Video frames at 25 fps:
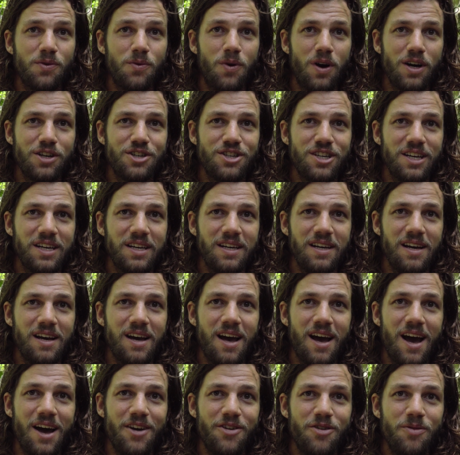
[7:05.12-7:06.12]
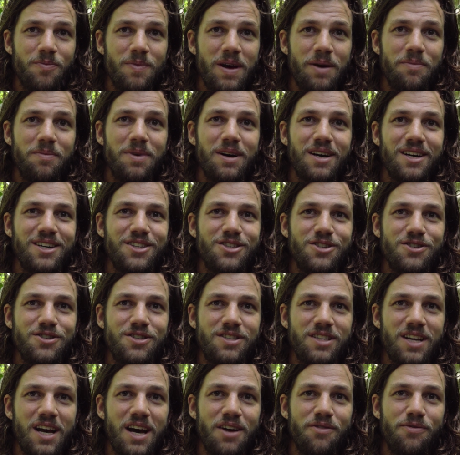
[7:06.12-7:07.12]
for watching, and remember to
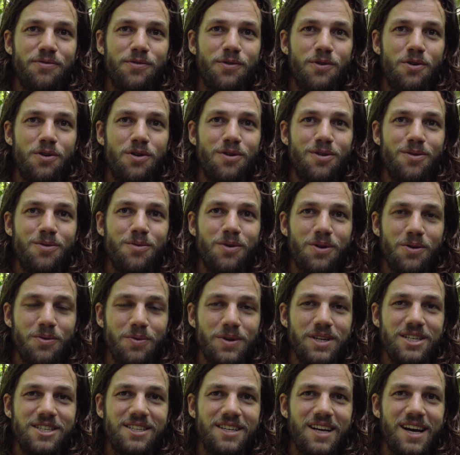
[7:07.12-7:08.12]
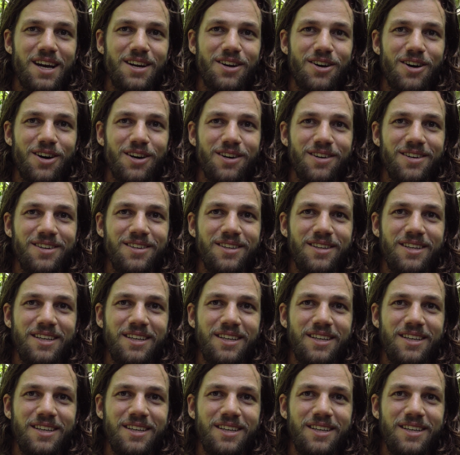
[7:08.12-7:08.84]
stand for what we stand on.